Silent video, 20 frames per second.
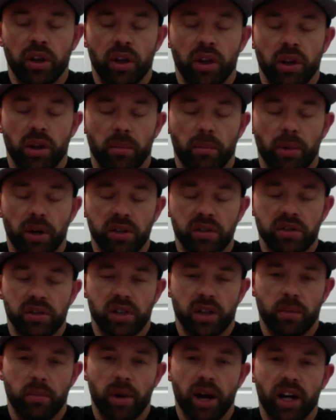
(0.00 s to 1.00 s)
the muscles
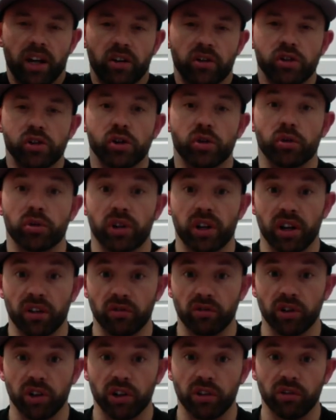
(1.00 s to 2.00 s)
in the back of your shoulder get
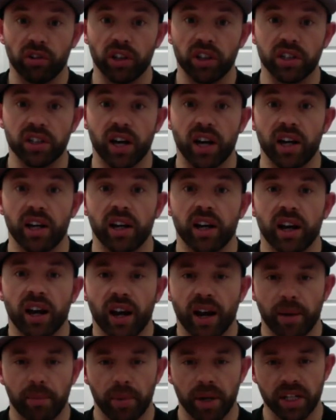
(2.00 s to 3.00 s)
really, really tight.
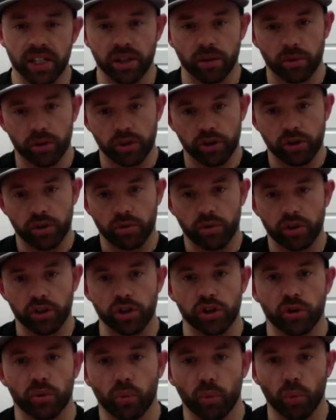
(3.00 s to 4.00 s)
And basically what you're doing
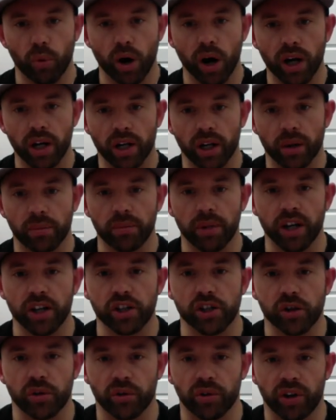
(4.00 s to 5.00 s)
is you're winding up that
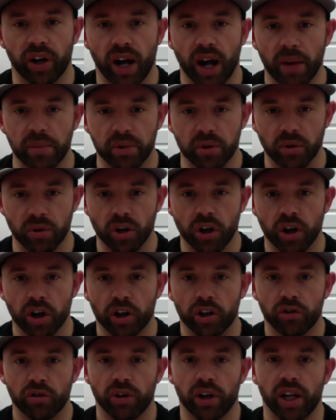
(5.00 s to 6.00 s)
shoulder capsule,
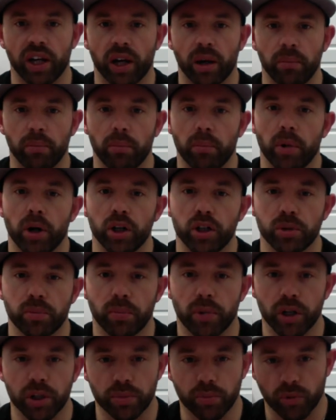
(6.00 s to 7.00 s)
creating a much,
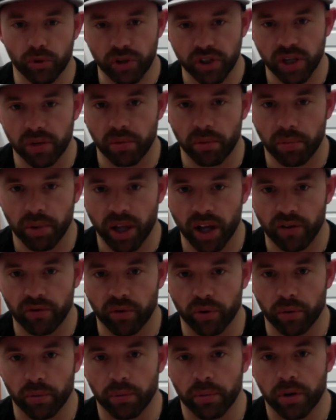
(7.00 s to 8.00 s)
much more stable
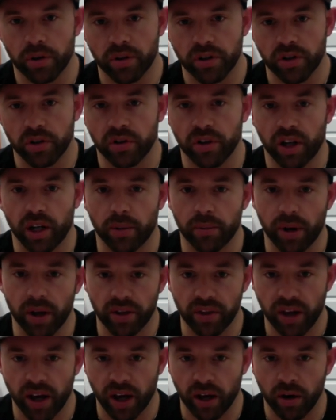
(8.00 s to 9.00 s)
platform. So think
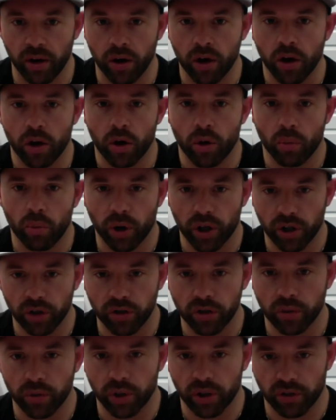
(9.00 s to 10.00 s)
about that when you're
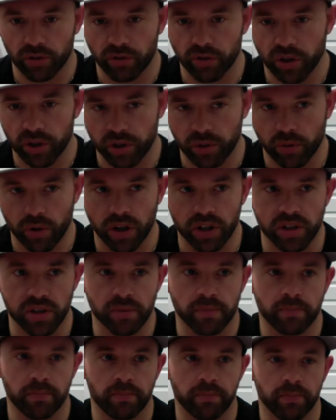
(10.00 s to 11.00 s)
doing your front
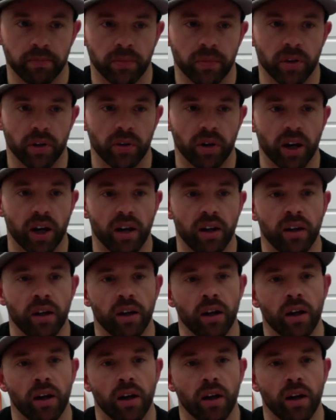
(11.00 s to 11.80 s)
squats. Okay.